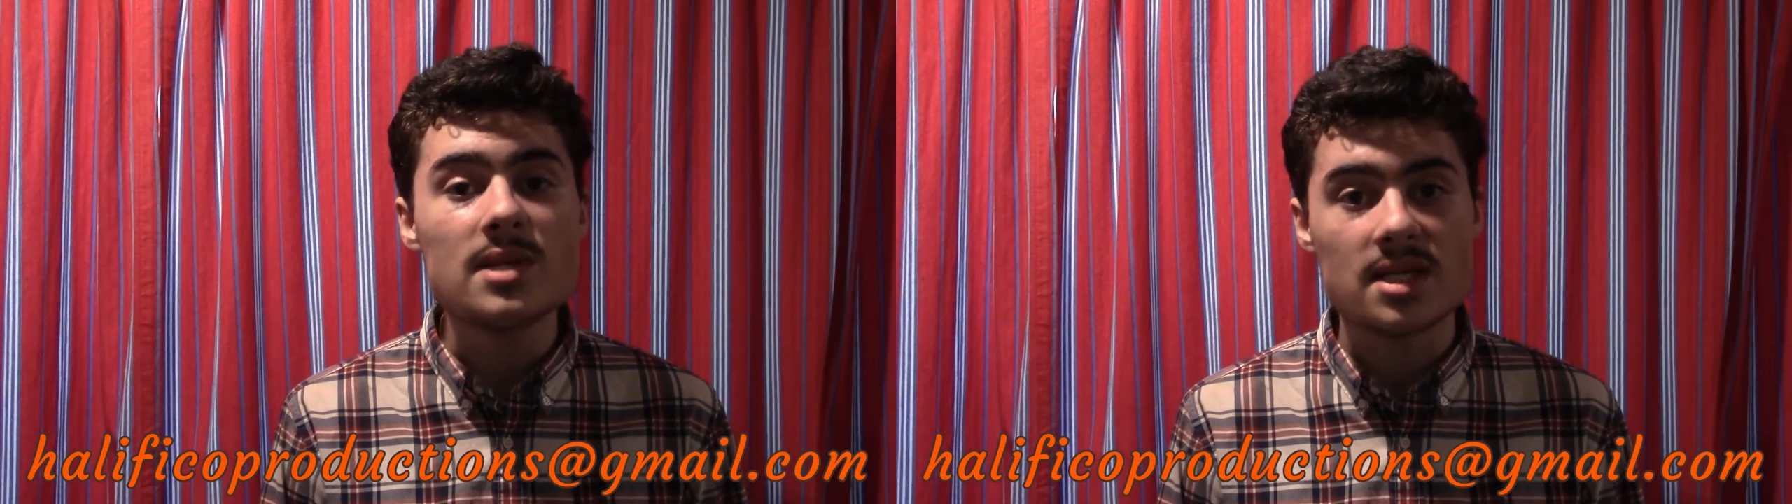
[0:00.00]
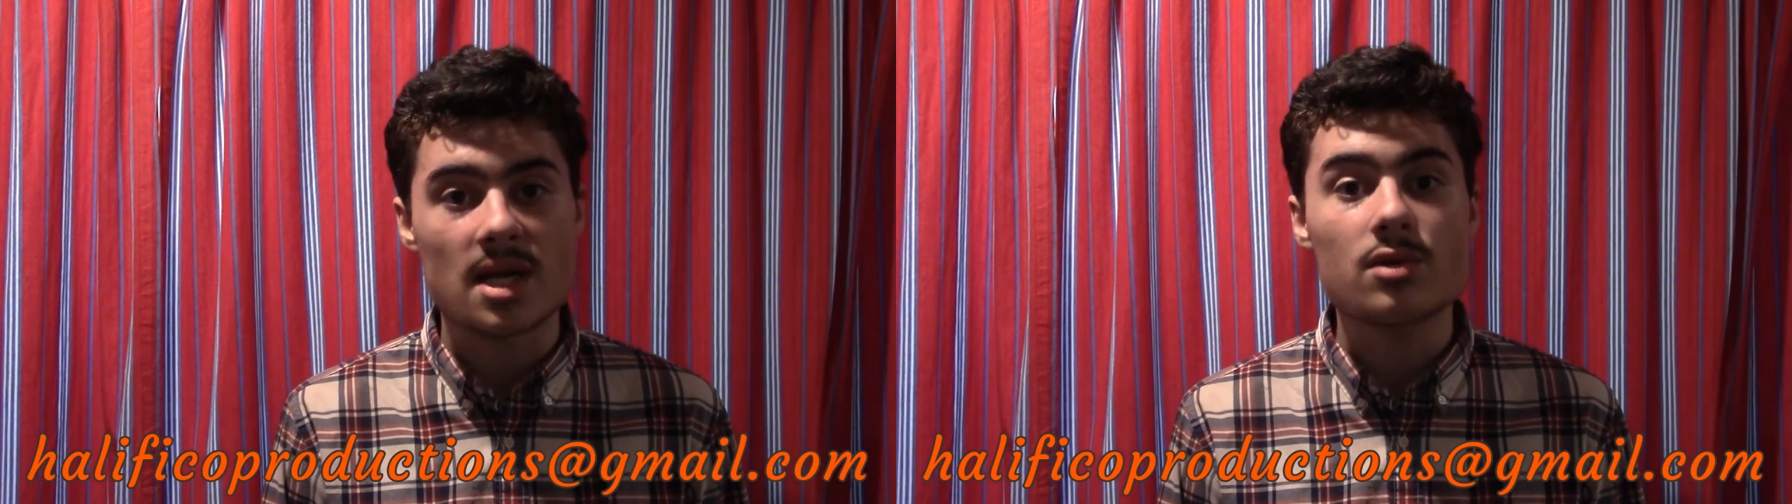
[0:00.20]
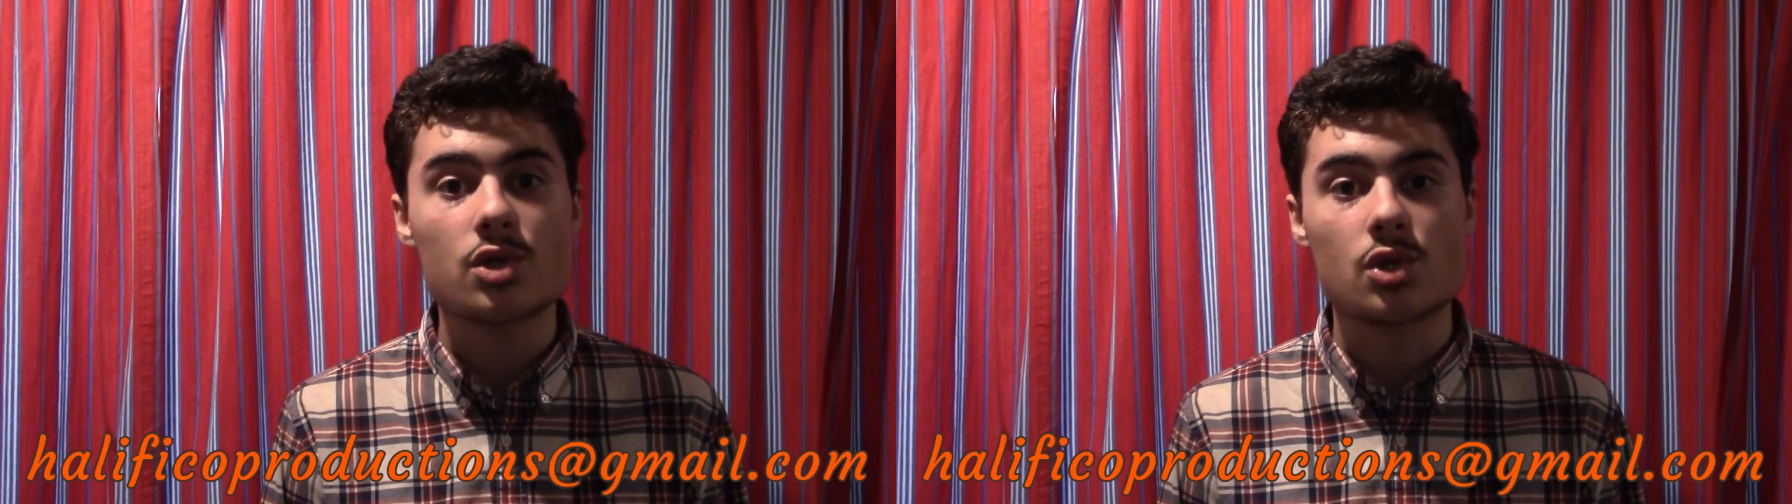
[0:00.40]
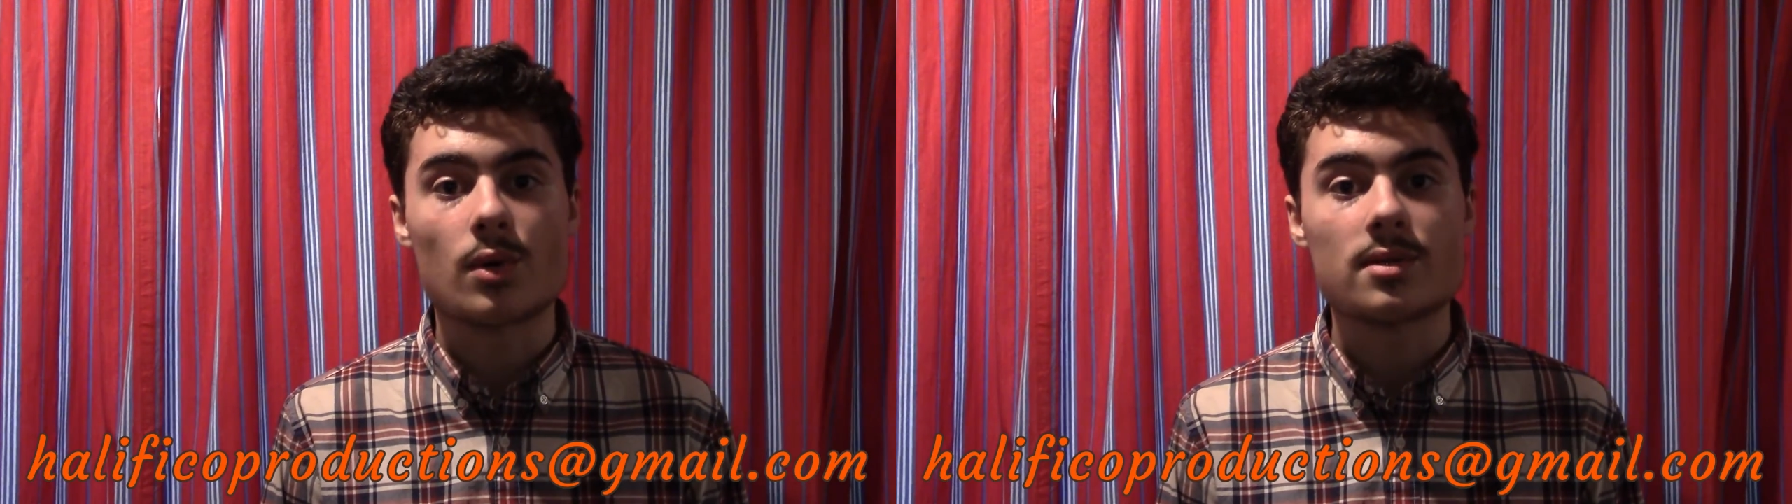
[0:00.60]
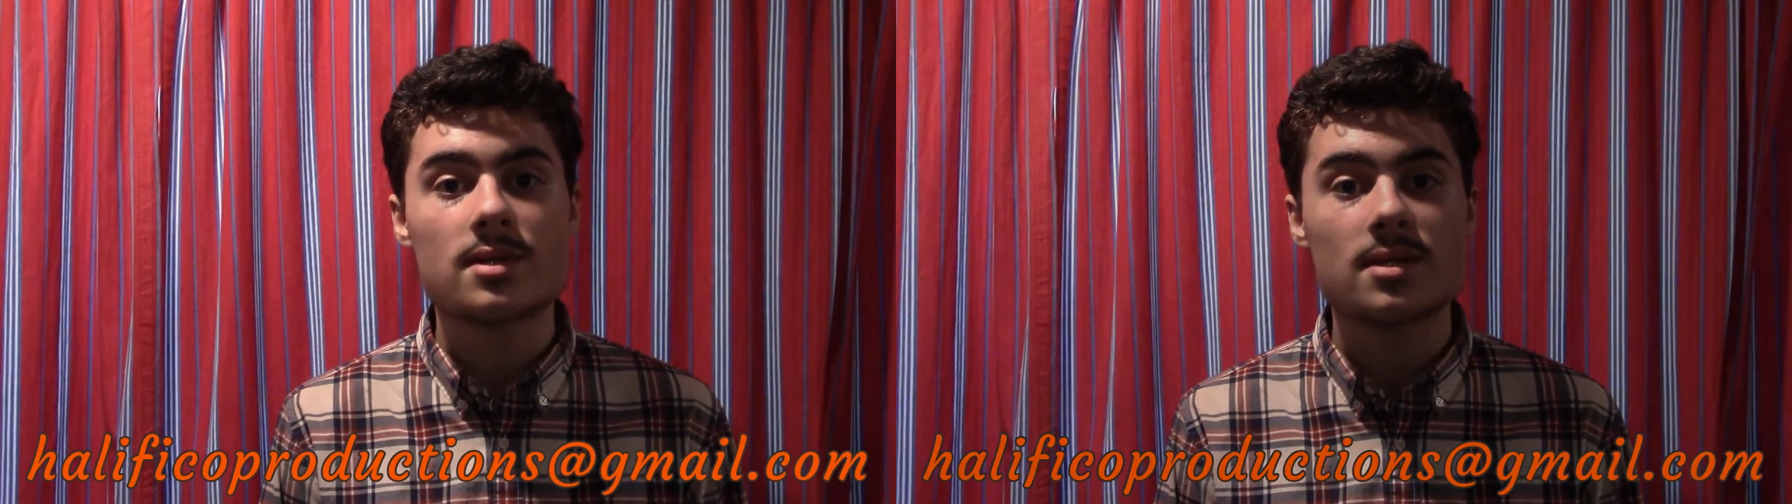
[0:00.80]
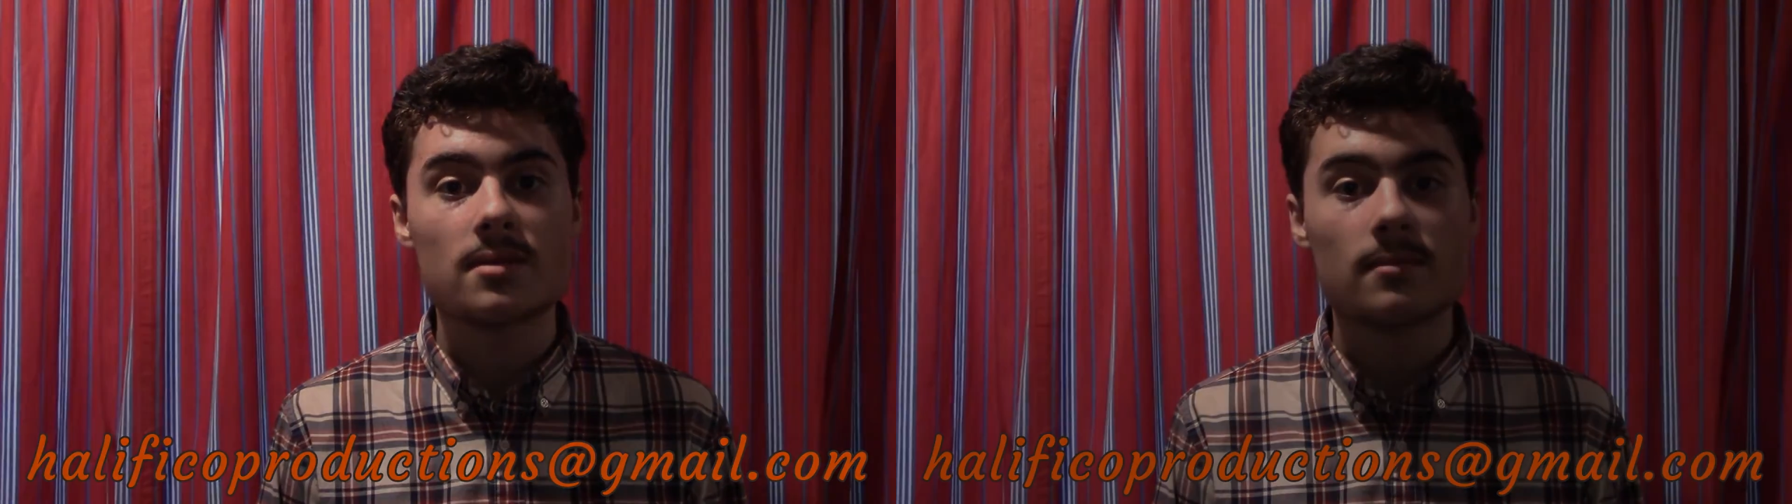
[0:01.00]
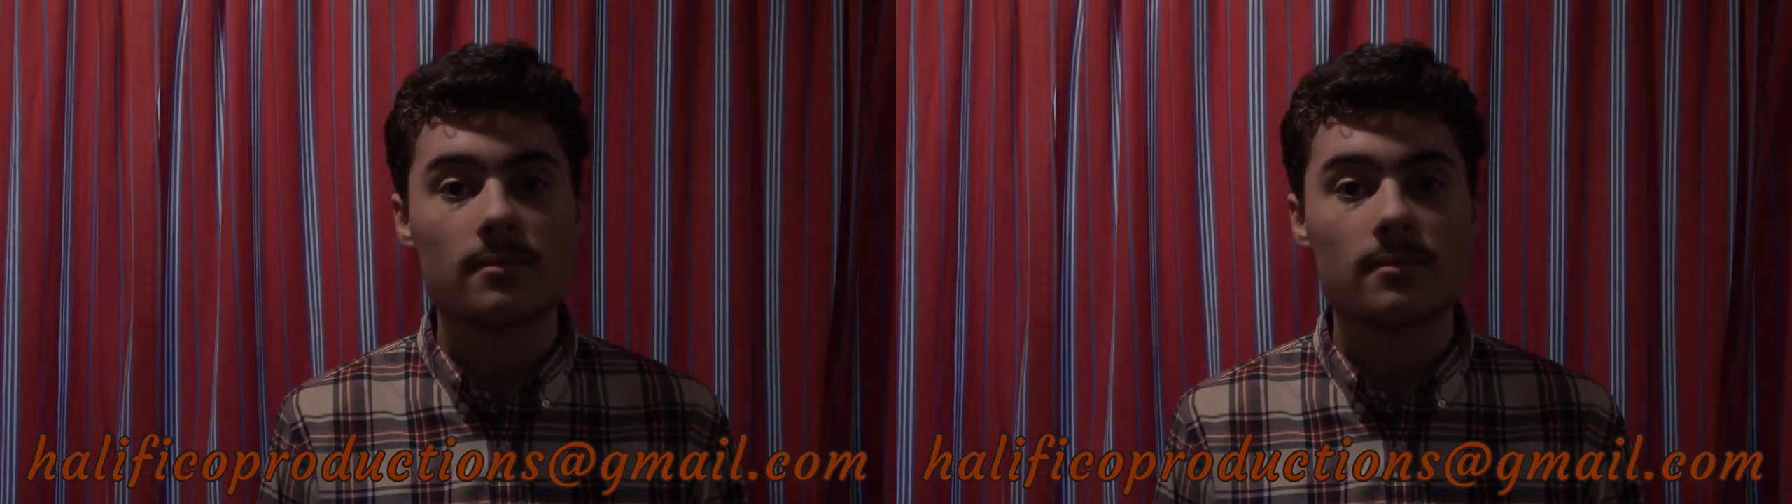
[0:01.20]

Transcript: and other shorts.